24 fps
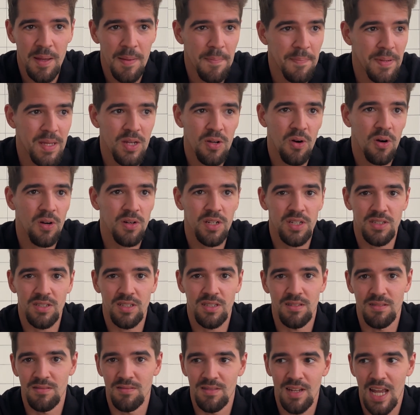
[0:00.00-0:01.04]
And PR
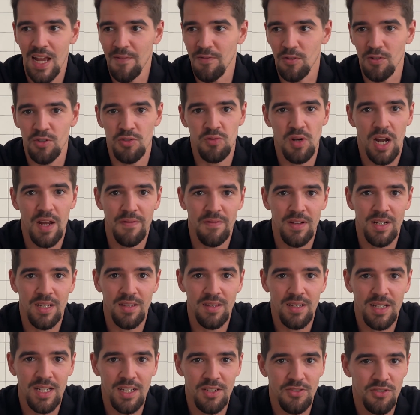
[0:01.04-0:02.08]
doesn't ever drive
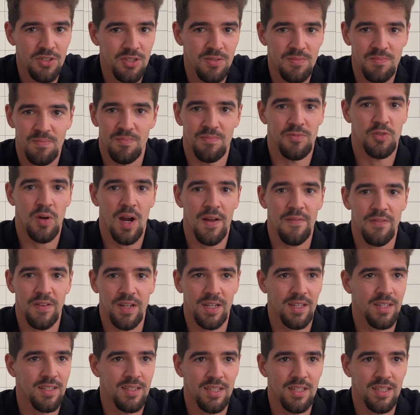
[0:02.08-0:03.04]
anything, it's just traffic.